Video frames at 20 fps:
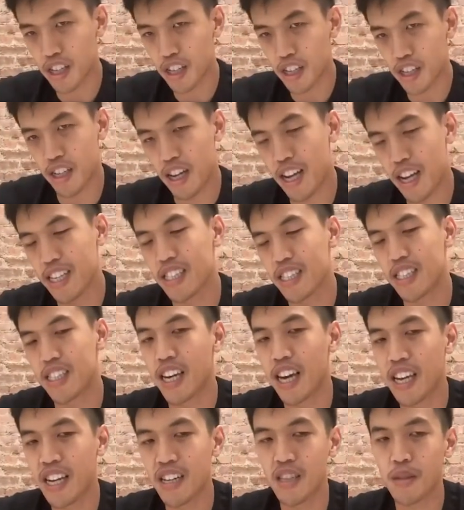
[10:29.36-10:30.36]
the
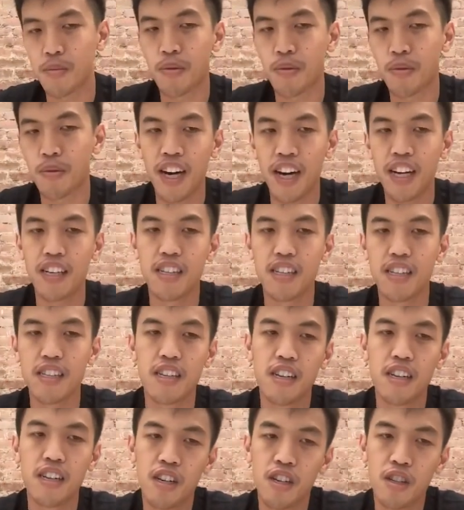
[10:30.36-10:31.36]
SDK that is
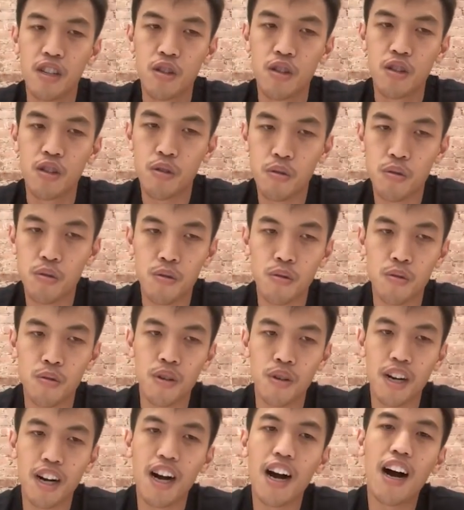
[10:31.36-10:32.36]
provided
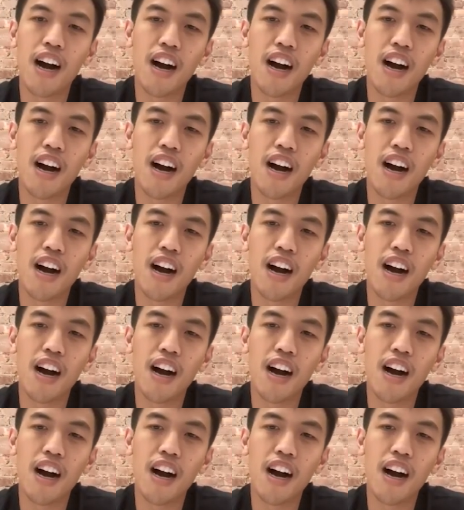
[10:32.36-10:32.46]
to